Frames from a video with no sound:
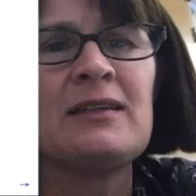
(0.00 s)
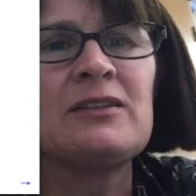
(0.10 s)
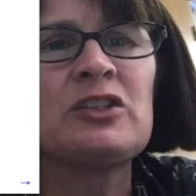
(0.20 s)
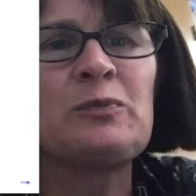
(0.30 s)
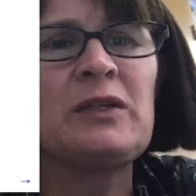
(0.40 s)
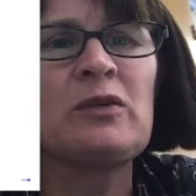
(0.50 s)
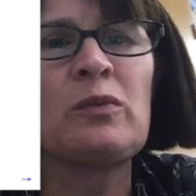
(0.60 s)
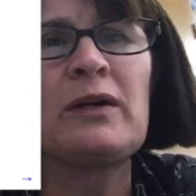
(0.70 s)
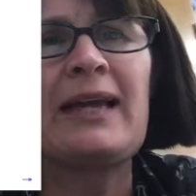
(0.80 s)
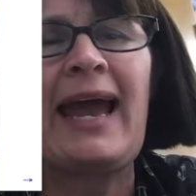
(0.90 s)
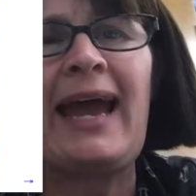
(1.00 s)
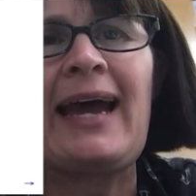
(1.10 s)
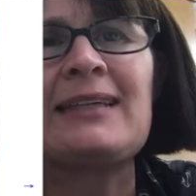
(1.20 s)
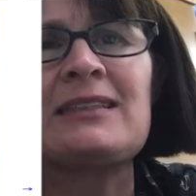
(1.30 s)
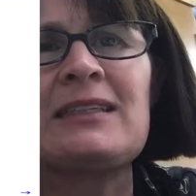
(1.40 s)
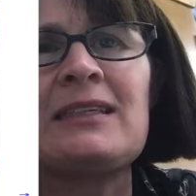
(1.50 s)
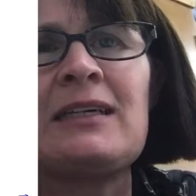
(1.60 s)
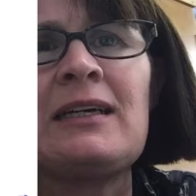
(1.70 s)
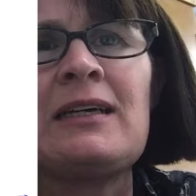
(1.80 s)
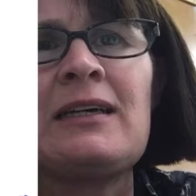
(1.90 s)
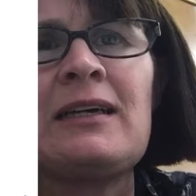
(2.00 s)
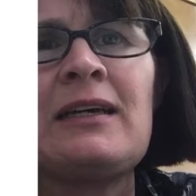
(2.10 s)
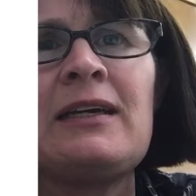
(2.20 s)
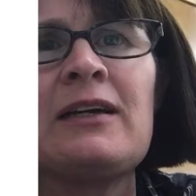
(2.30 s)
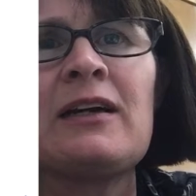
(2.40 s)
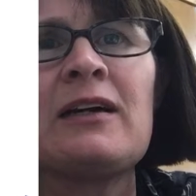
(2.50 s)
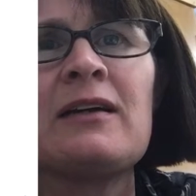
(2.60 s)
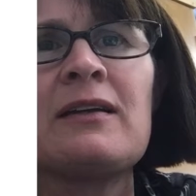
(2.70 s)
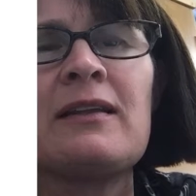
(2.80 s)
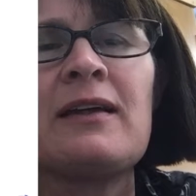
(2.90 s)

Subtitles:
This should be the word at here,